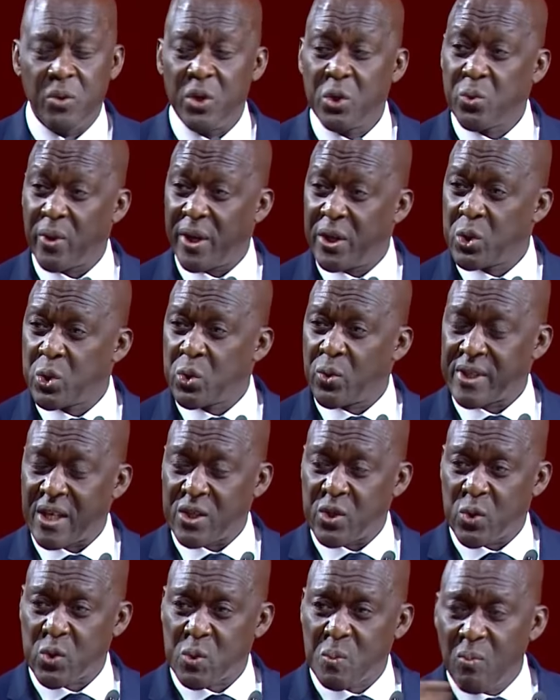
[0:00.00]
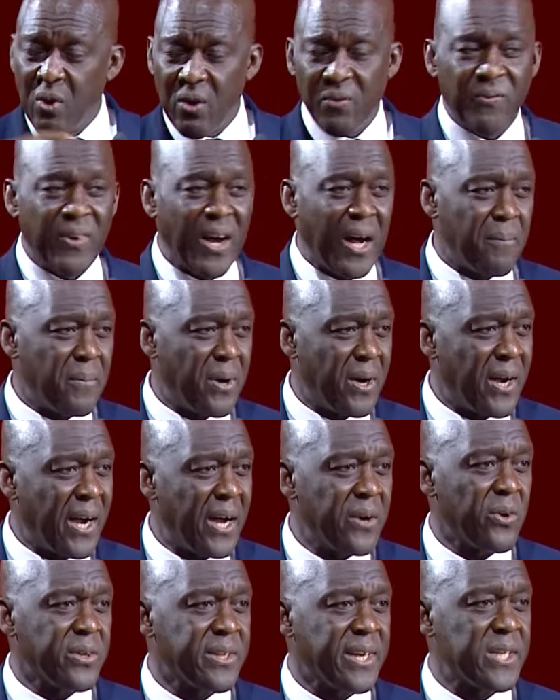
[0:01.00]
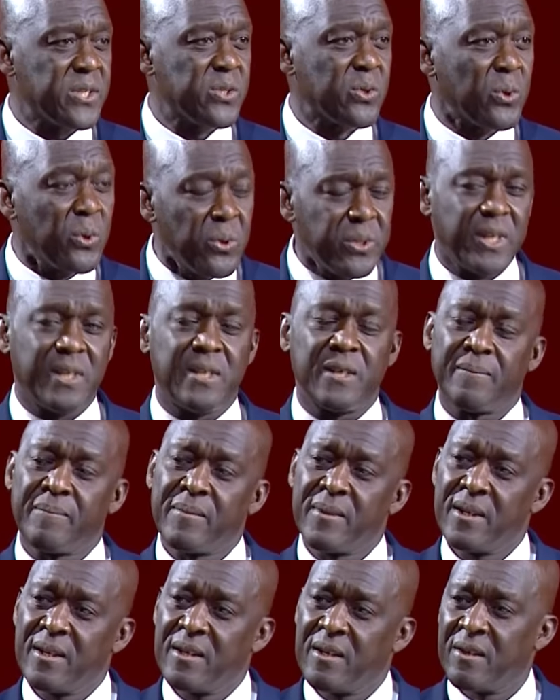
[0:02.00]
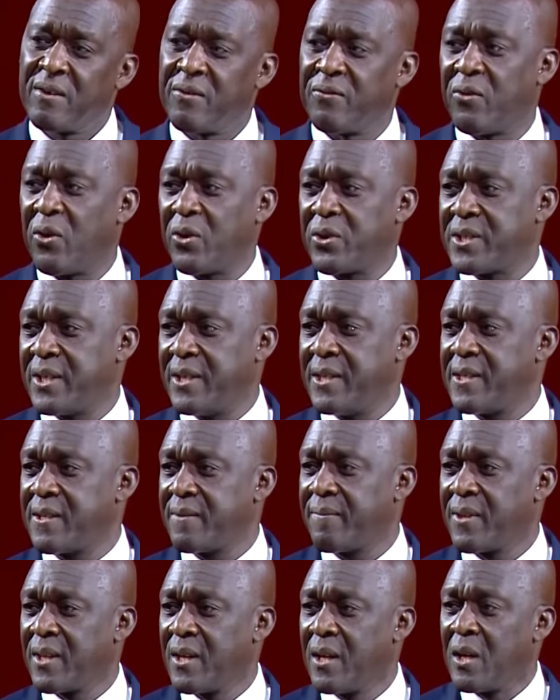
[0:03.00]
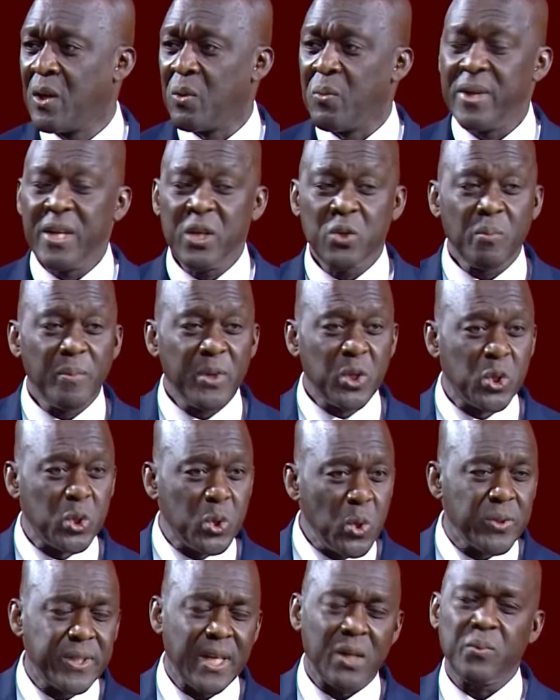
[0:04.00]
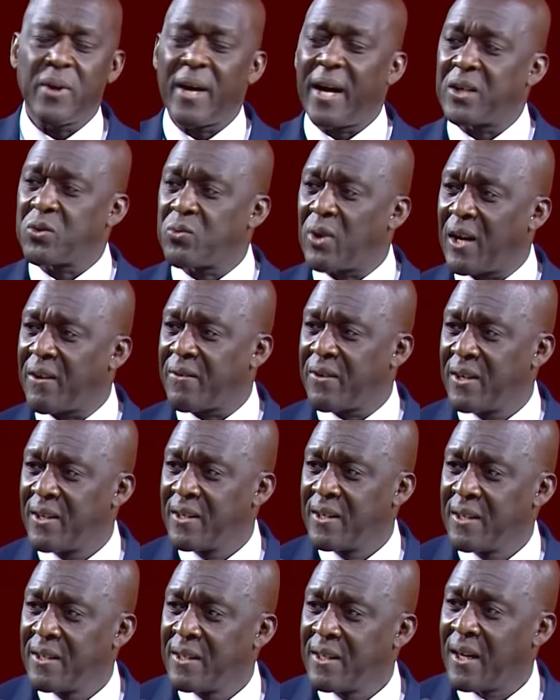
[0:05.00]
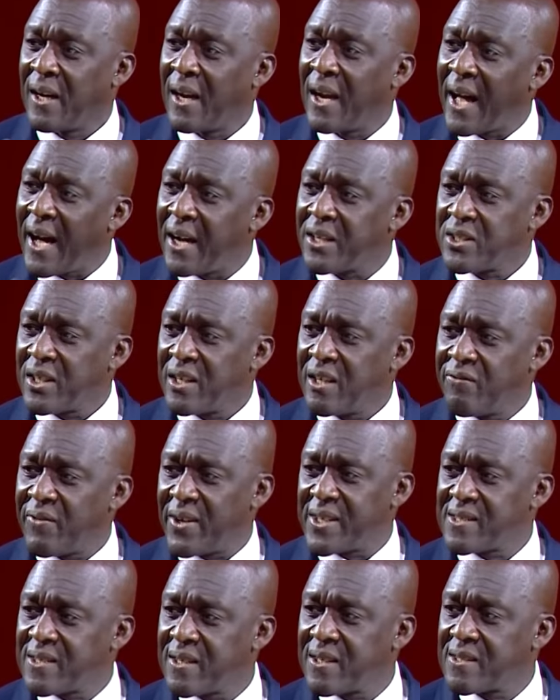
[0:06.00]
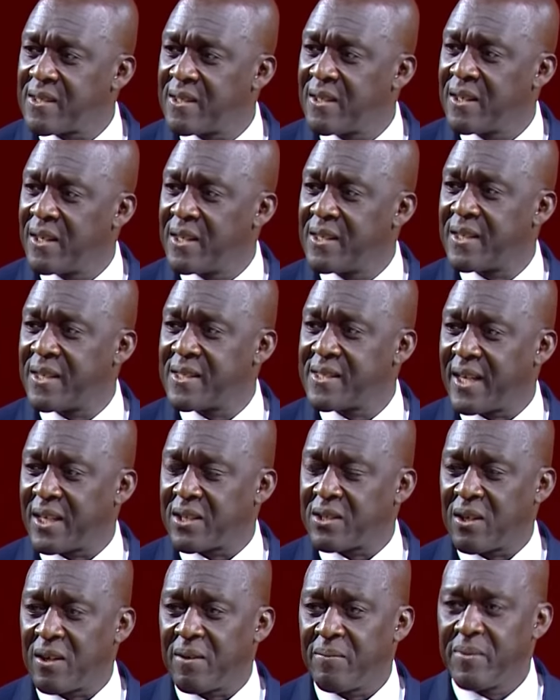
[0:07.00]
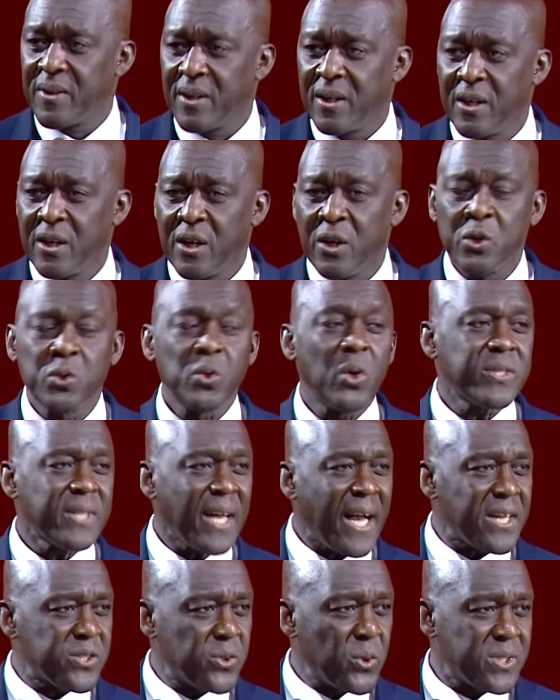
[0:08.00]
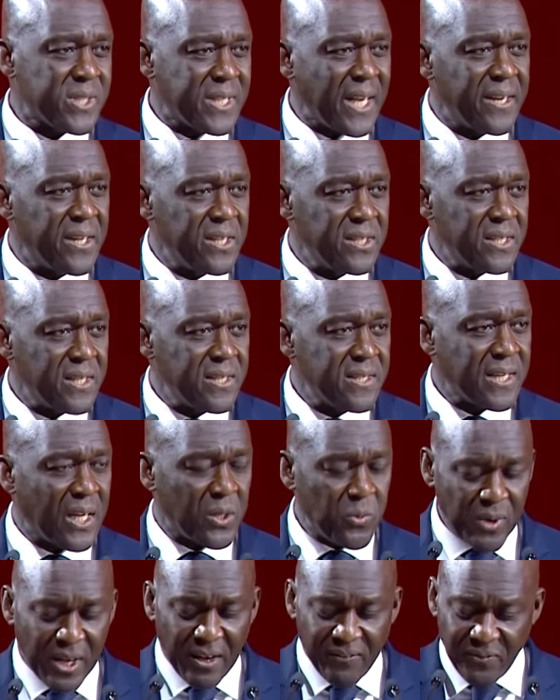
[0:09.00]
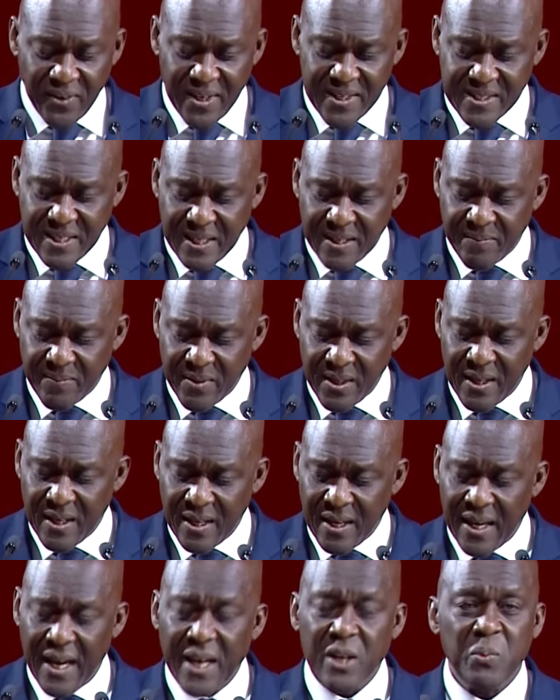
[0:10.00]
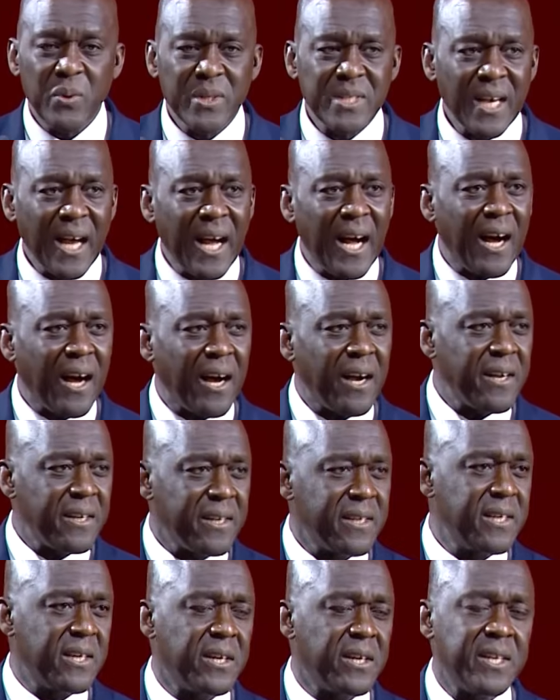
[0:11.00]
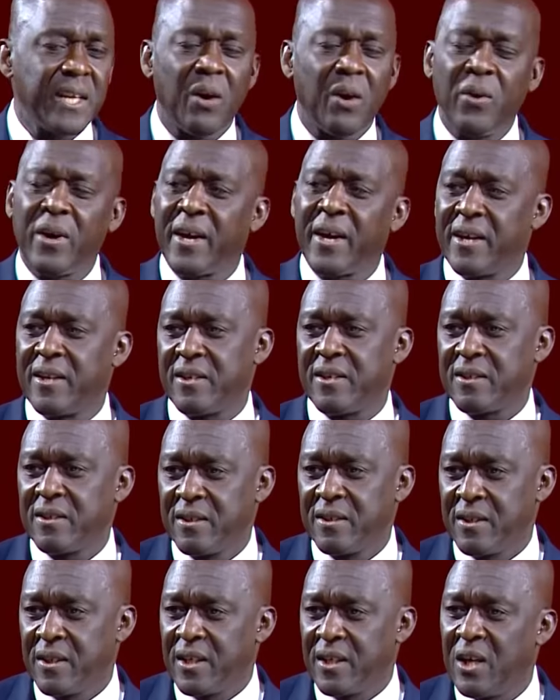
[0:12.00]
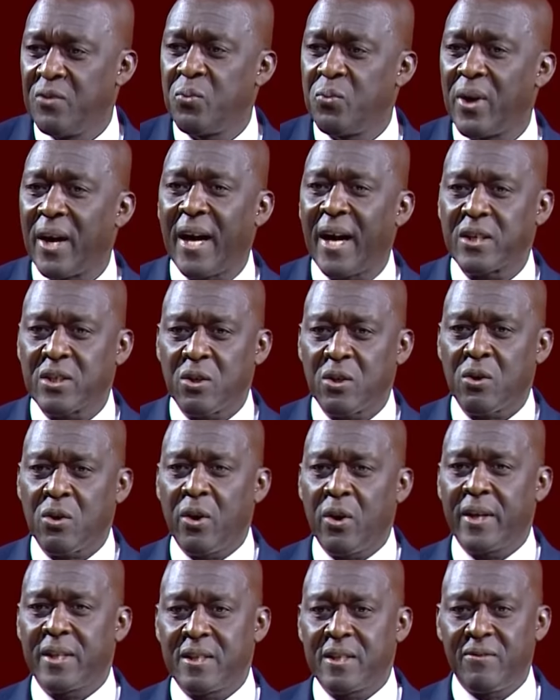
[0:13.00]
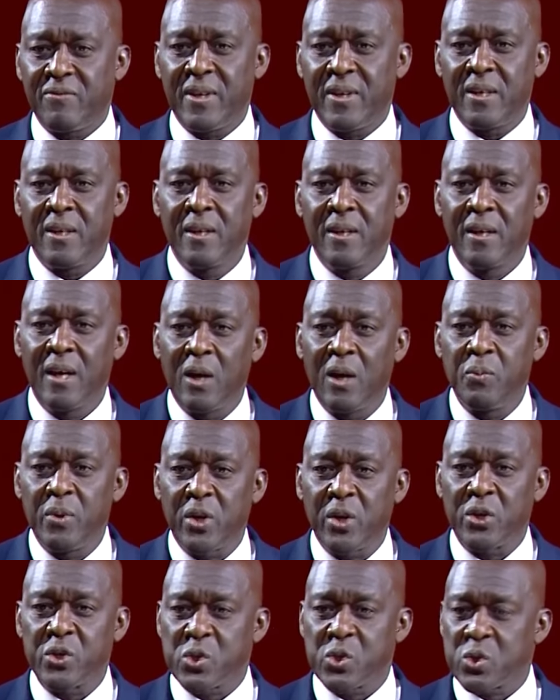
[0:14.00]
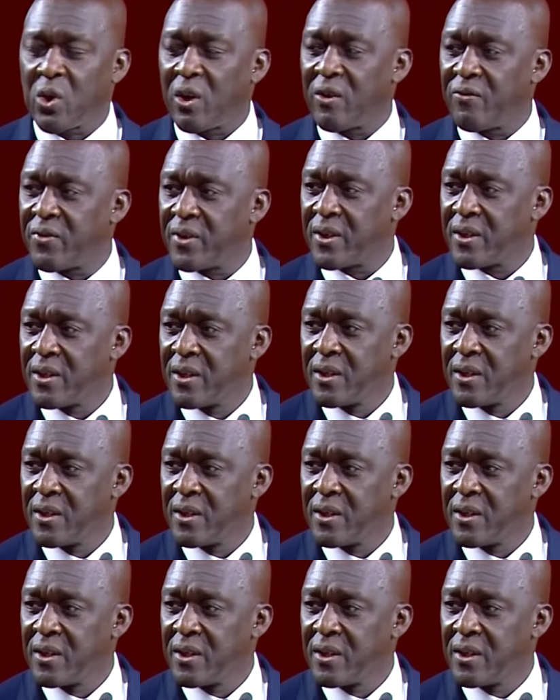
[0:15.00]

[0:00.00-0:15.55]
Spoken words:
We need to ensure that the small farmers are not excluded for this. We need to make sure that we attract large investors in this sector. Those are those challenges that we are facing and which are here in our hand if we act collectively and we can solve.